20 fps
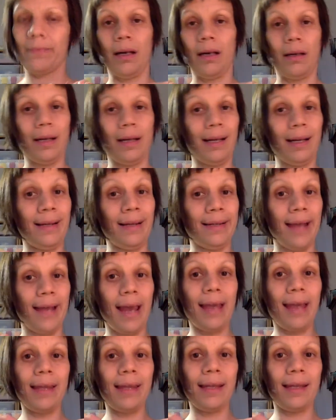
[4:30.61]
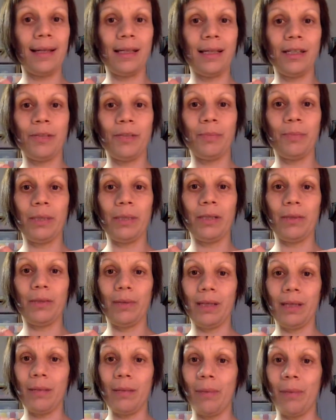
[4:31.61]
An 1/8 inch
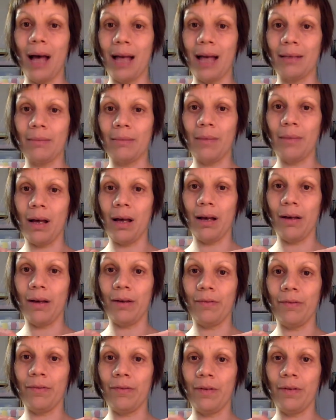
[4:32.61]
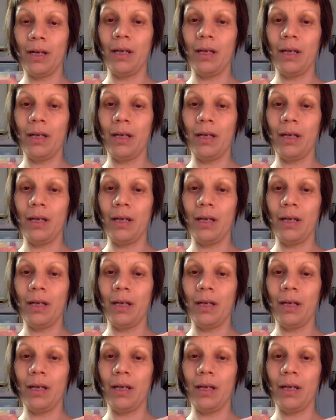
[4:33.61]
between the bottom of